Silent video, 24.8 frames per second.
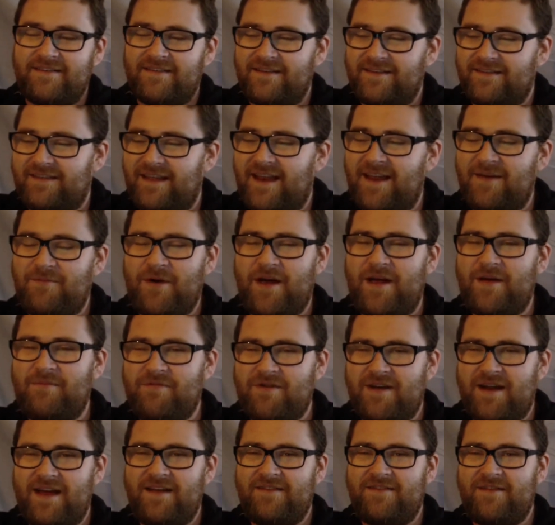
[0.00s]
Is that the way you
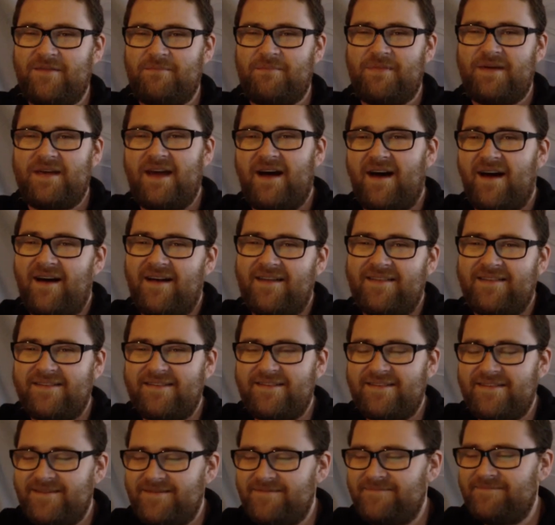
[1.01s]
pronounce it?
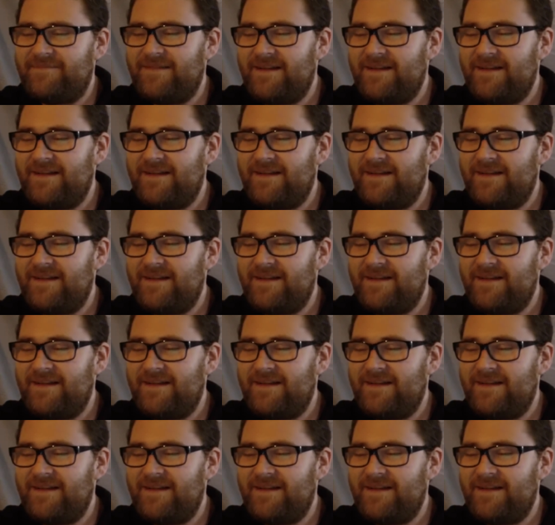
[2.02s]
Behance?